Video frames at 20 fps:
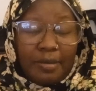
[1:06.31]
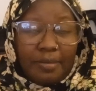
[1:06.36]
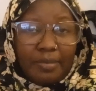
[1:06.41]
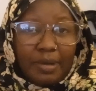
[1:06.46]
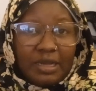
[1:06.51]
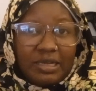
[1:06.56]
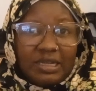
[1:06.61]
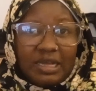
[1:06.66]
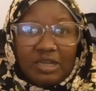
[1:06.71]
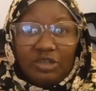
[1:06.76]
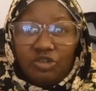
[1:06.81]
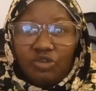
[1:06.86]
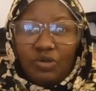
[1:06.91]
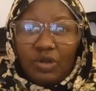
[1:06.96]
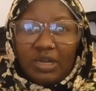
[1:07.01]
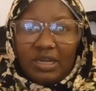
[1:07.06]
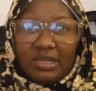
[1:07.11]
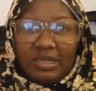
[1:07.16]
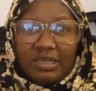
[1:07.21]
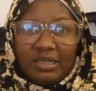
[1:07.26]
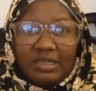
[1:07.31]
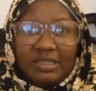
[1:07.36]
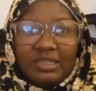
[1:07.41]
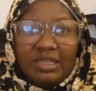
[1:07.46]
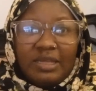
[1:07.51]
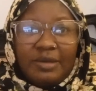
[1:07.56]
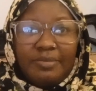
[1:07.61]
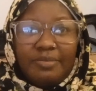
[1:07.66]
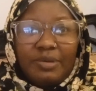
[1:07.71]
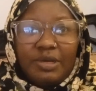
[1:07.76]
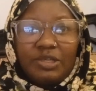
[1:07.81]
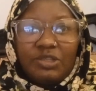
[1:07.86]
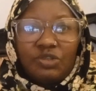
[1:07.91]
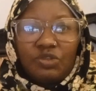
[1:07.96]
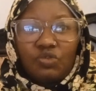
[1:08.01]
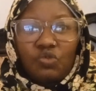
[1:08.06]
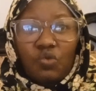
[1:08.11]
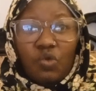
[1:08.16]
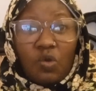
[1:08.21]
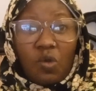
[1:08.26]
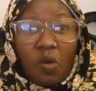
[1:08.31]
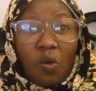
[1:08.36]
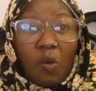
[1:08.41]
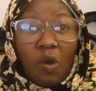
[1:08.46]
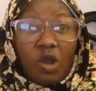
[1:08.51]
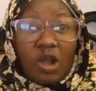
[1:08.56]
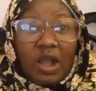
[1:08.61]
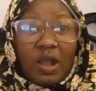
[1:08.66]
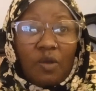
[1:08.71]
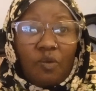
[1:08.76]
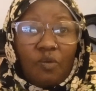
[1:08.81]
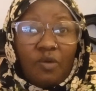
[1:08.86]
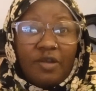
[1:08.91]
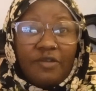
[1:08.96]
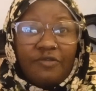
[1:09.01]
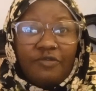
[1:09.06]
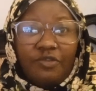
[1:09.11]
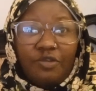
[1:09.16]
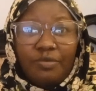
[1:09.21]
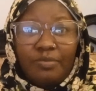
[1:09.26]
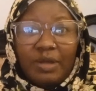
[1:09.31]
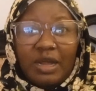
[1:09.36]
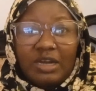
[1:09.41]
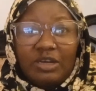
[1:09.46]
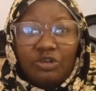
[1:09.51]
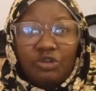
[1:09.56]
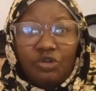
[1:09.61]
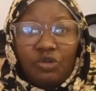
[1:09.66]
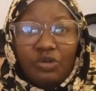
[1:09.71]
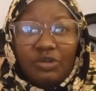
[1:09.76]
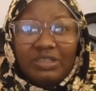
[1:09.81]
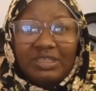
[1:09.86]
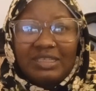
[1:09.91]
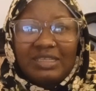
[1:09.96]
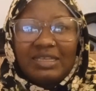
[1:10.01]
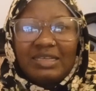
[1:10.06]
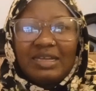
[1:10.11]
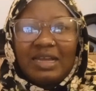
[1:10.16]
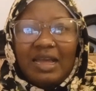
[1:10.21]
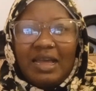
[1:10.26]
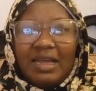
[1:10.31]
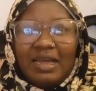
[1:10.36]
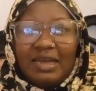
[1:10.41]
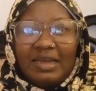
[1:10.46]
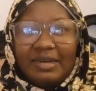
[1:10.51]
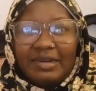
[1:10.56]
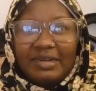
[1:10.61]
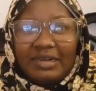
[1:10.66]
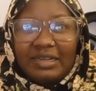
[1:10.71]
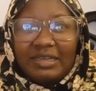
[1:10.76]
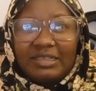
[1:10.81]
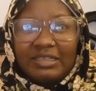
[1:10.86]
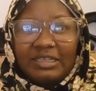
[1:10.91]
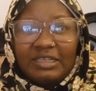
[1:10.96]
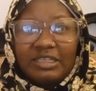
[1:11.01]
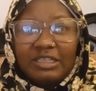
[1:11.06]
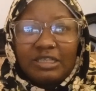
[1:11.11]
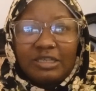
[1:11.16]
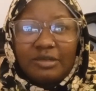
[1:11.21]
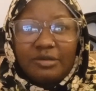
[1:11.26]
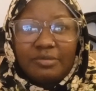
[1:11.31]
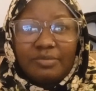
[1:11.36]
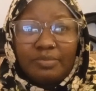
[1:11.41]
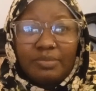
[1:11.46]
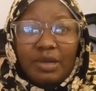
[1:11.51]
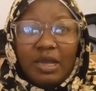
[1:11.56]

But actually, it's the best to walk away from a toxic relationship.